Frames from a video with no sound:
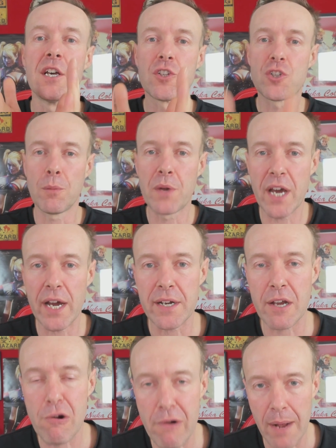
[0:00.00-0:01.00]
some kind
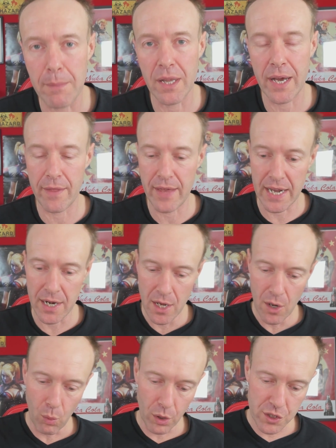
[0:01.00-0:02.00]
of crap like that.
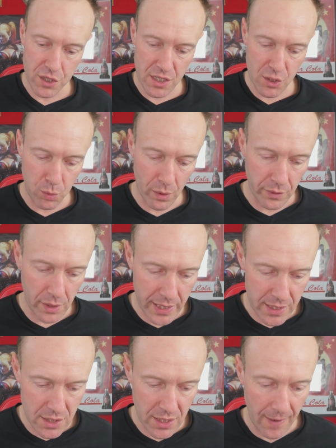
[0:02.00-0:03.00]
Watch this one
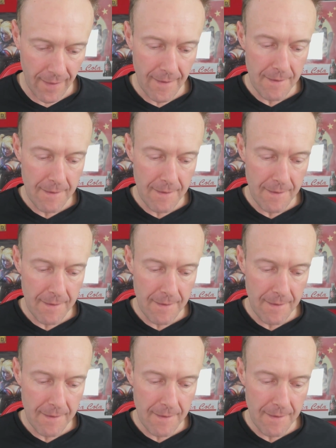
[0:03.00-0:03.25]
later.